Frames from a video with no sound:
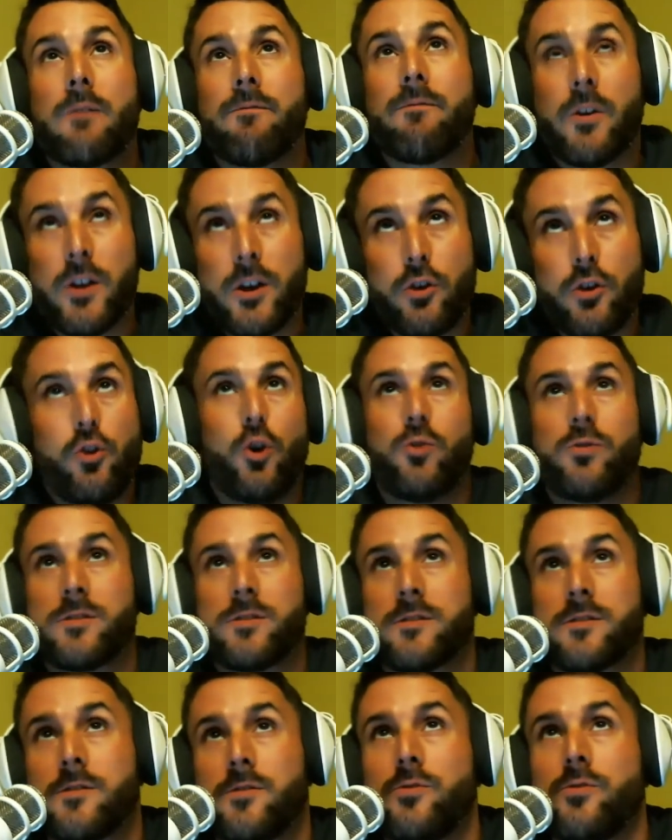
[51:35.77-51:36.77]
very
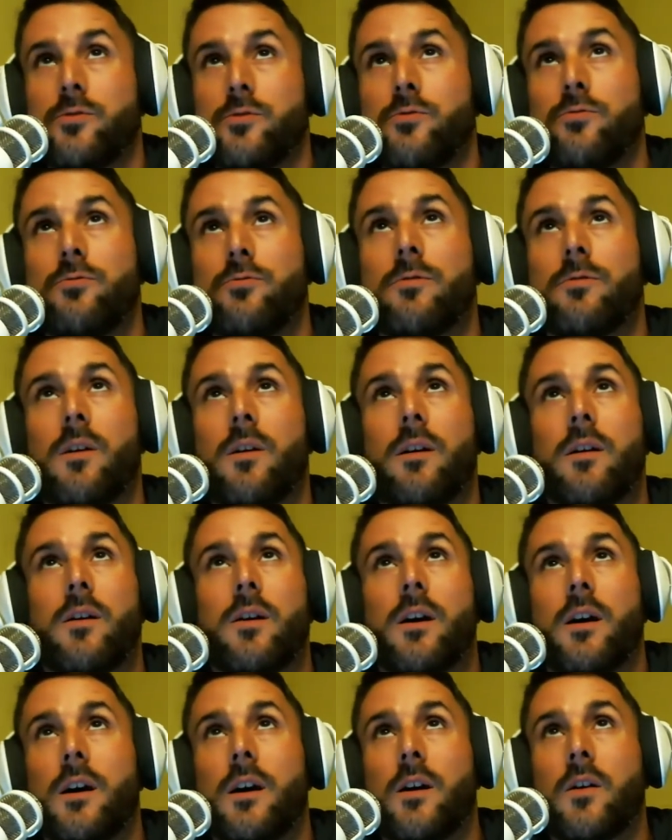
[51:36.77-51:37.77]
close to
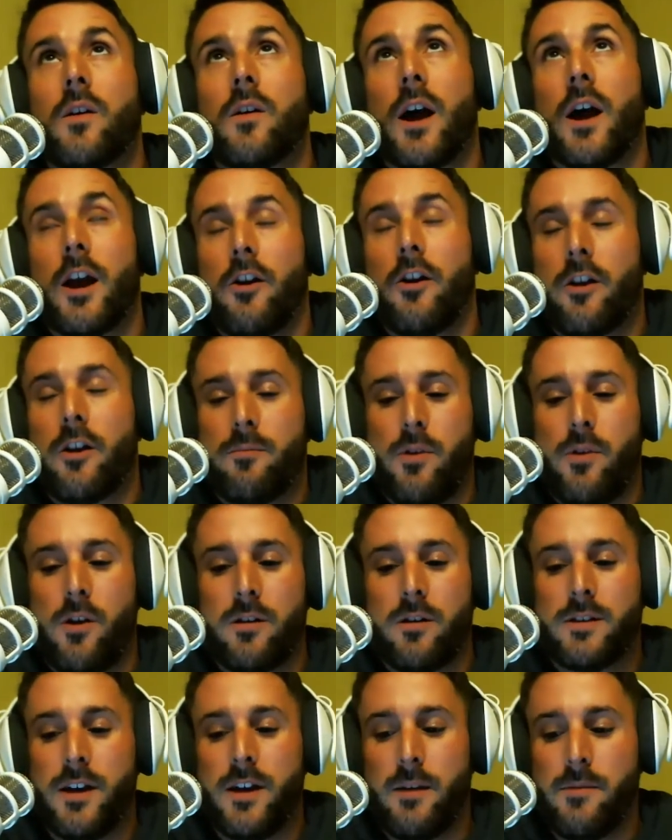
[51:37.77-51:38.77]
hiring a
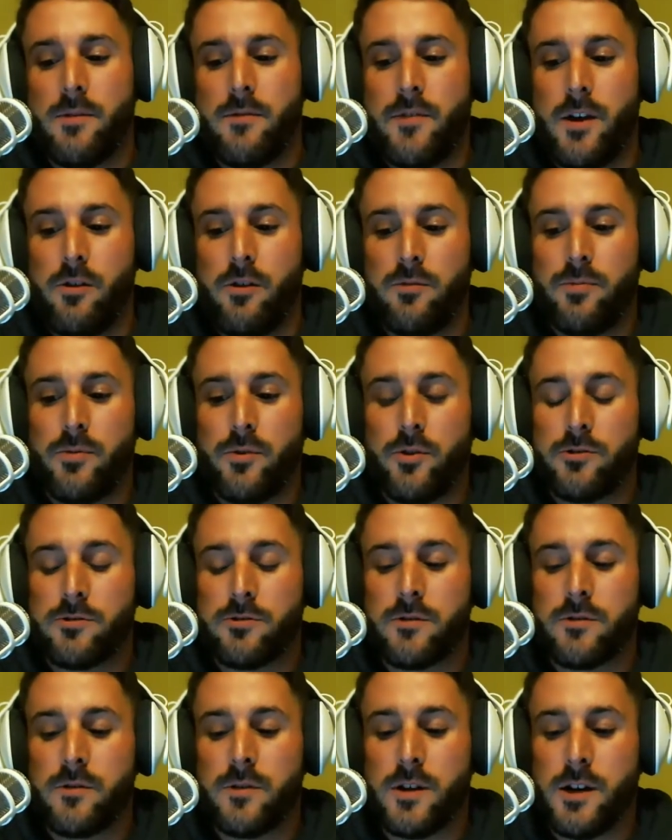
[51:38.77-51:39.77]
part-time
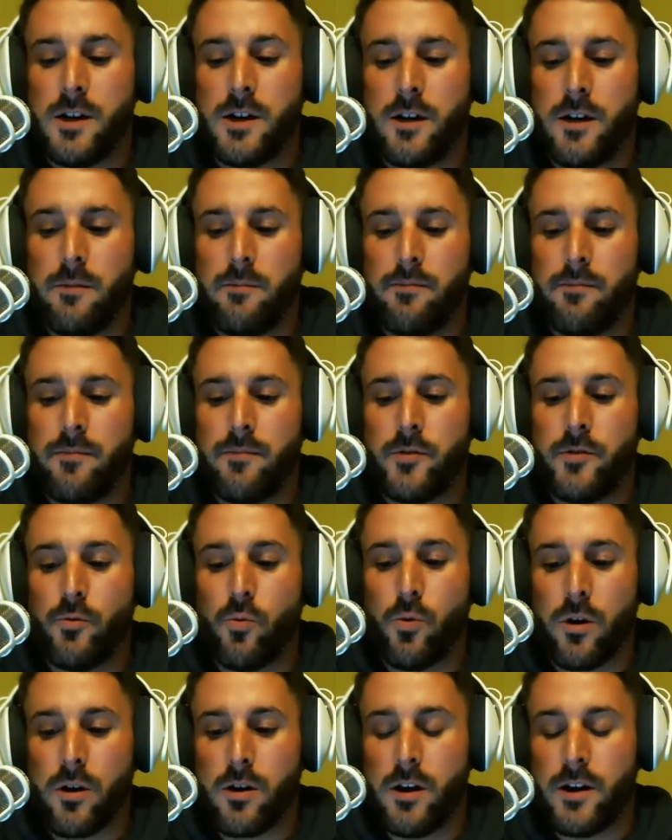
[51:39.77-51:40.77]
developer to
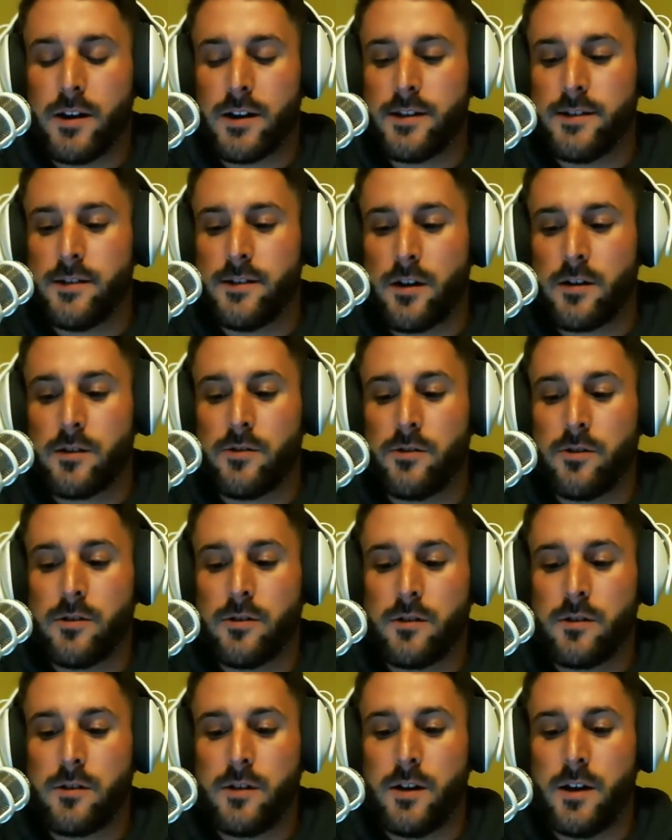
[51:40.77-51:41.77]
work on
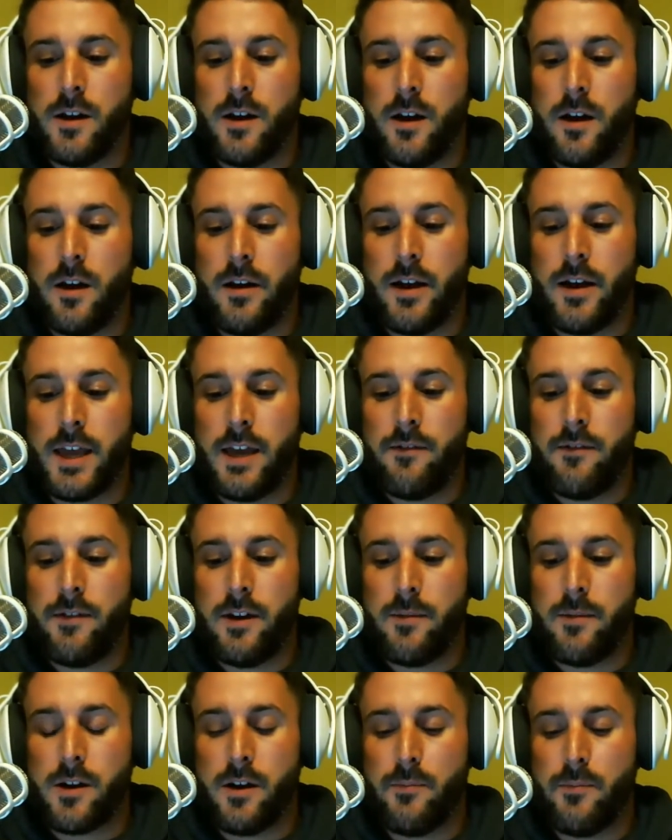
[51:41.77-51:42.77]
Conductor. I gave
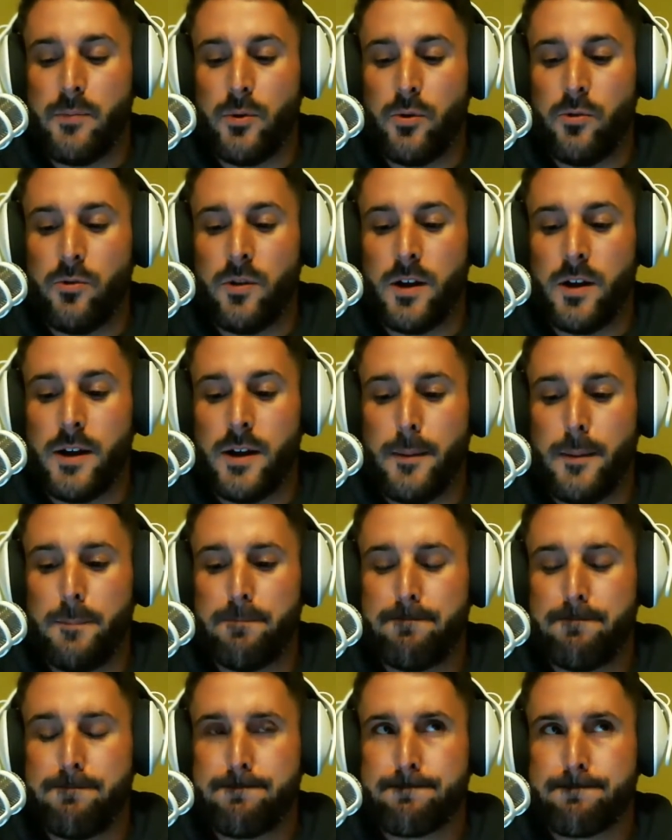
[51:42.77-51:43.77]
him a couple